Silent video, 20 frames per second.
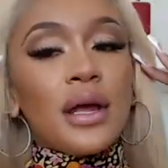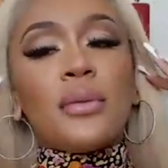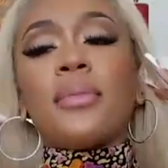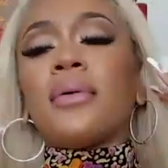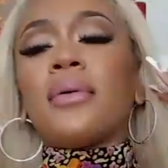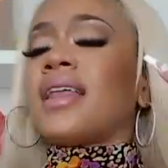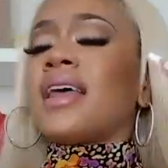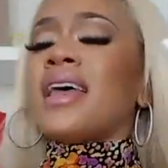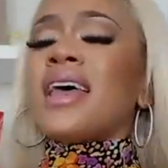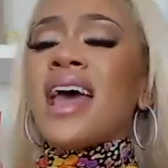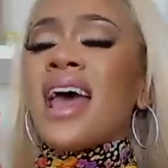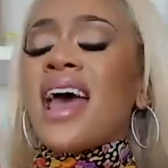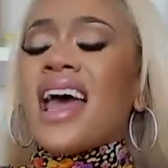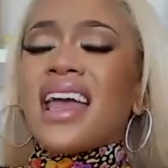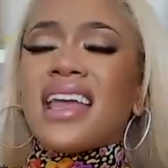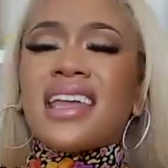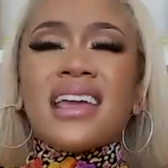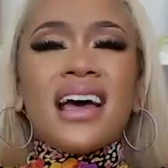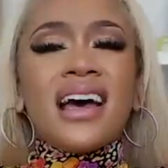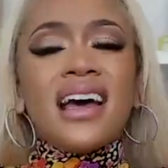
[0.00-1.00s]
But
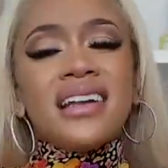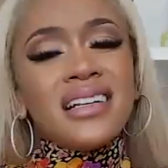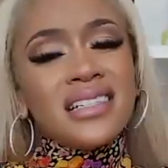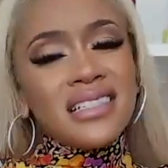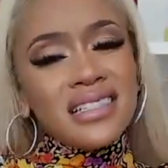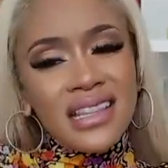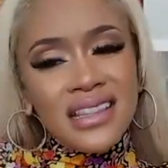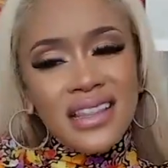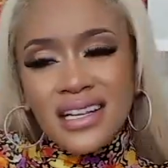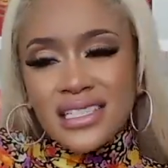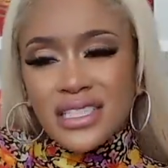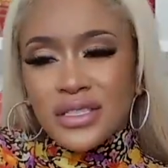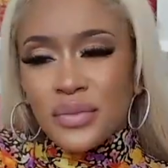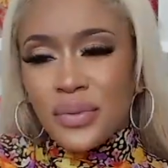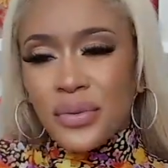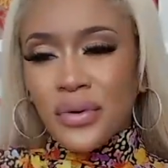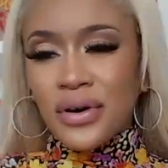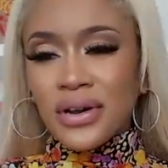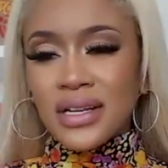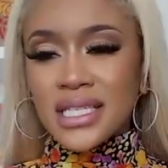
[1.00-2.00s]
yeah, I just think that it's
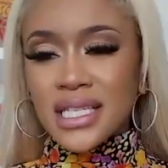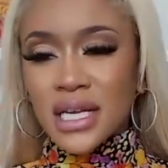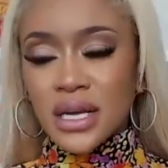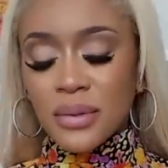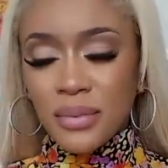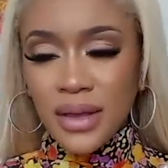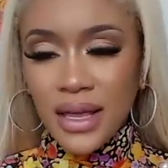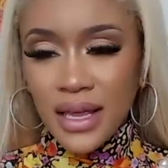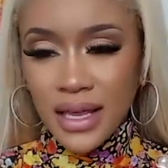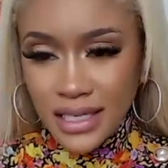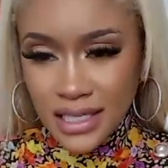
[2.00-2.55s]
important to commit.